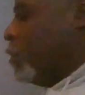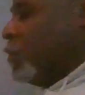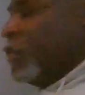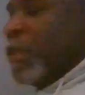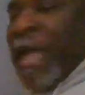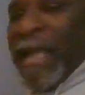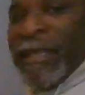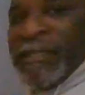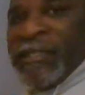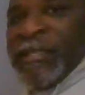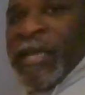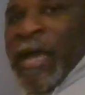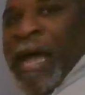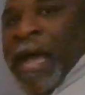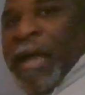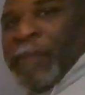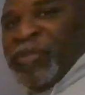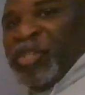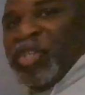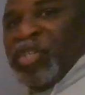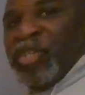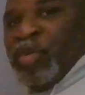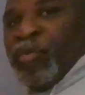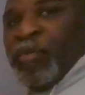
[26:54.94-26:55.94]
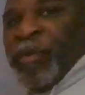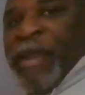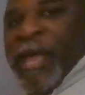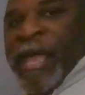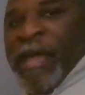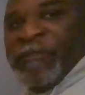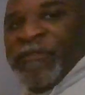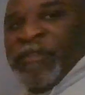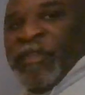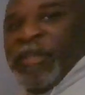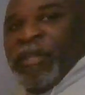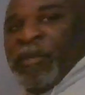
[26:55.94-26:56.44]
That's the option you would have
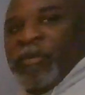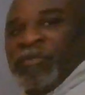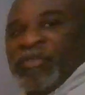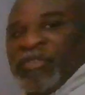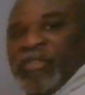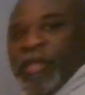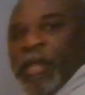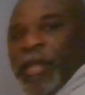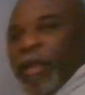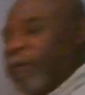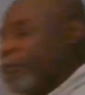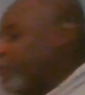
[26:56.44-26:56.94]
to use there.